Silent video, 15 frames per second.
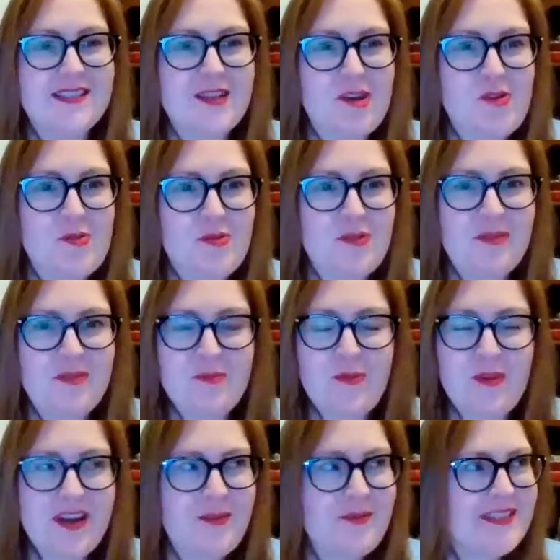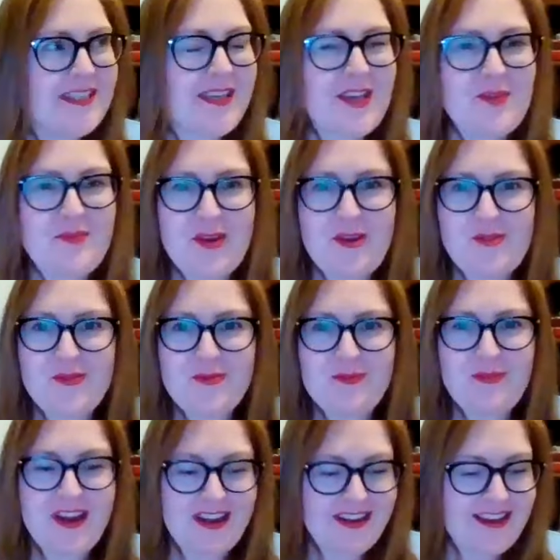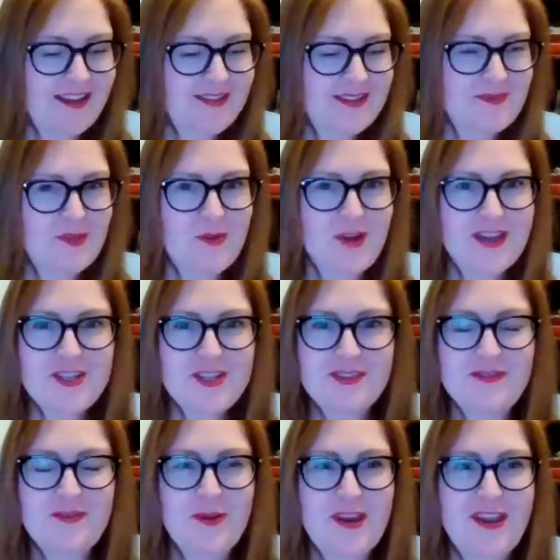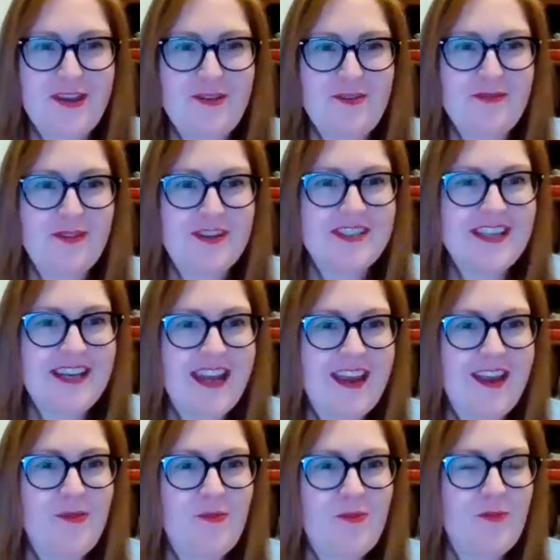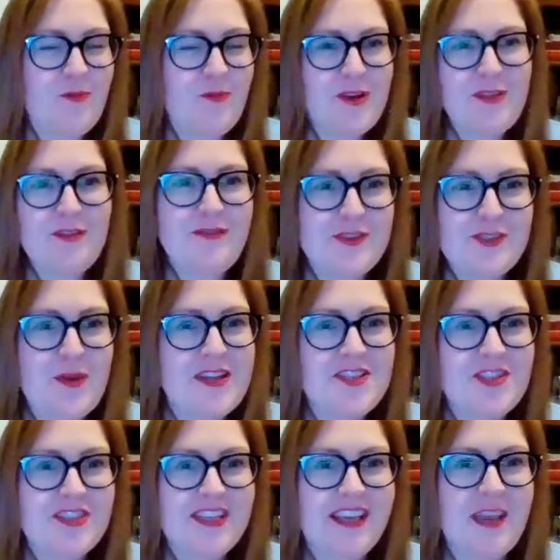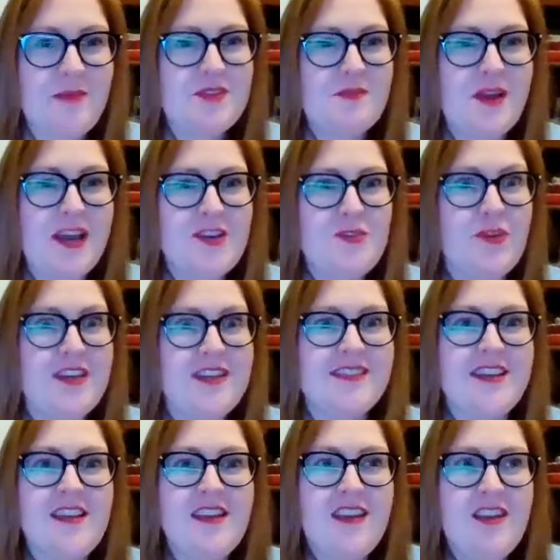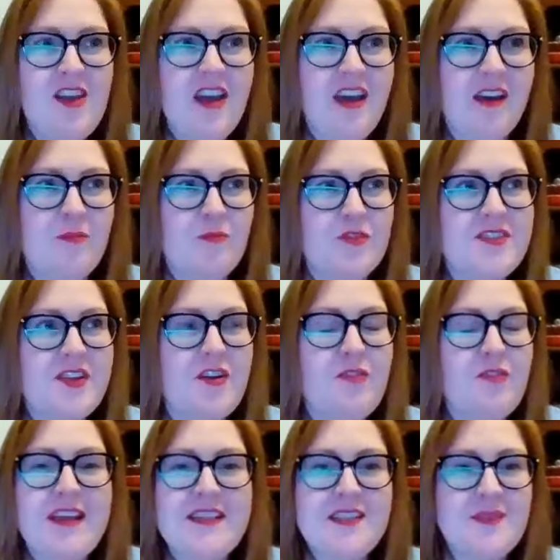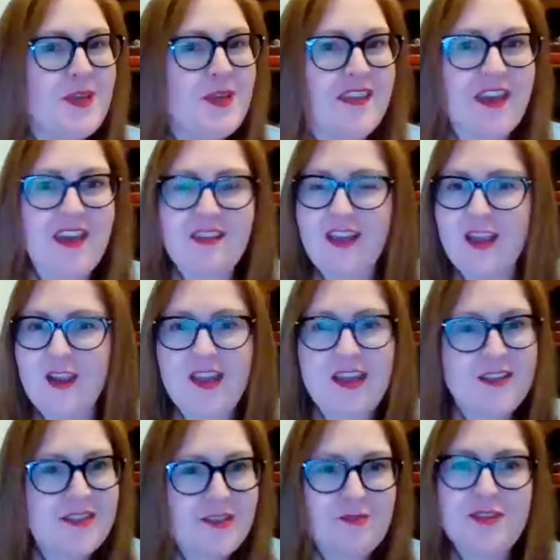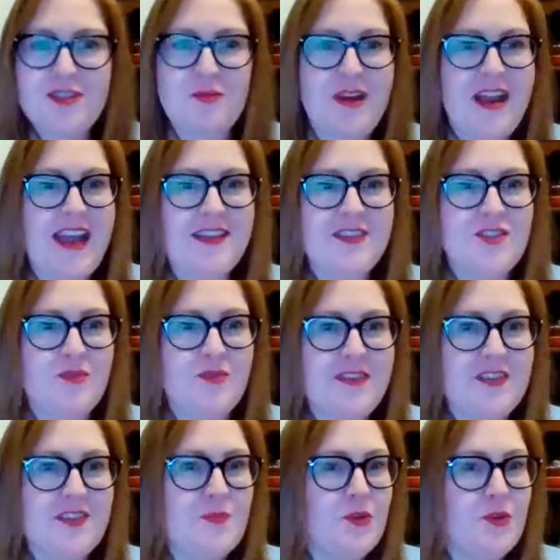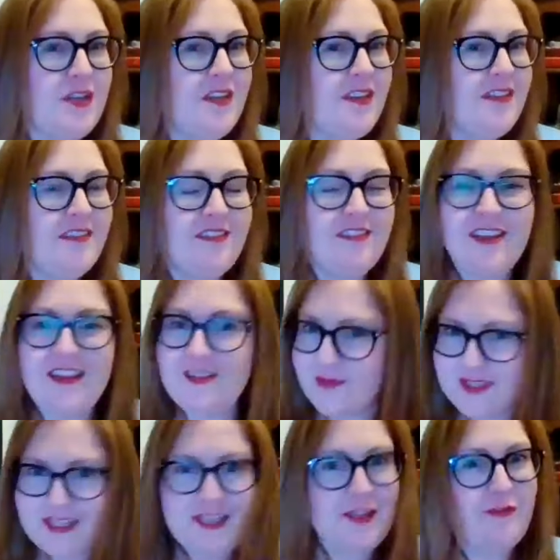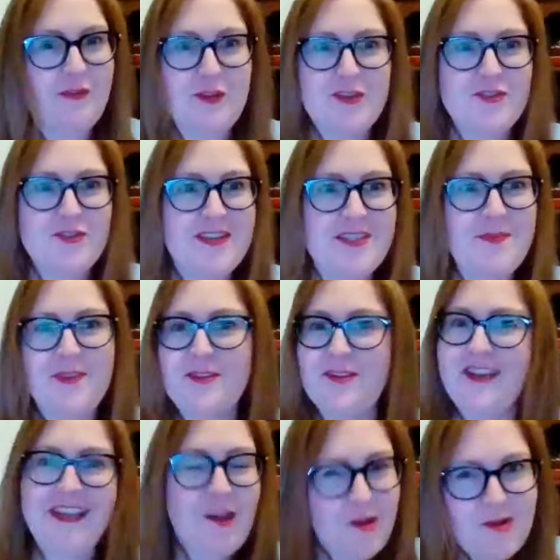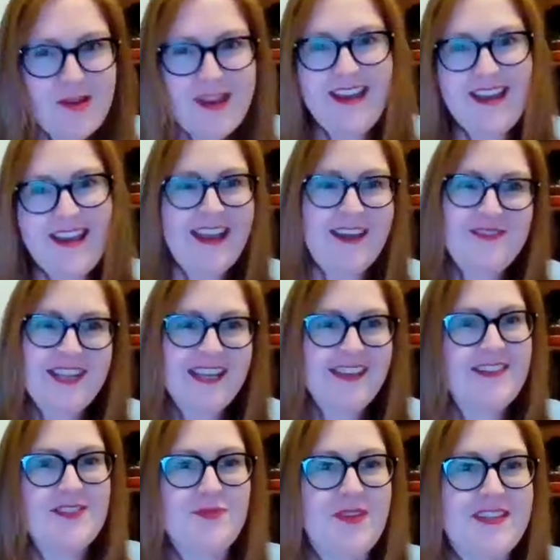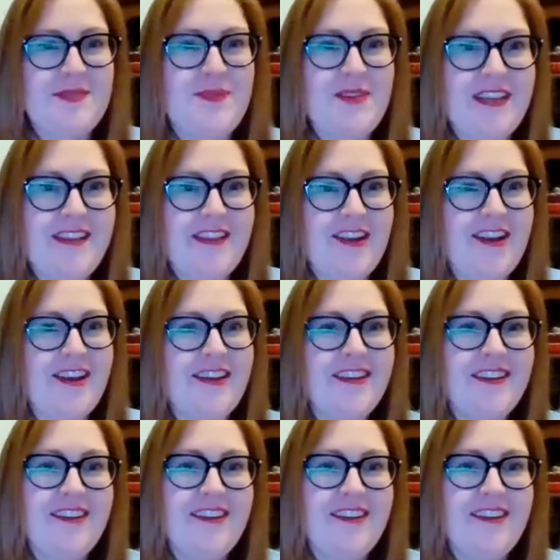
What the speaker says: so when I was thinking about writing down some questions for you for today, mm-hmm. one of the first questions that came to mind was there a recipe that, like, as soon as you were asked to write this book, it was, like, the first recipe that, like, oh, yeah, I have to get this recipe in there.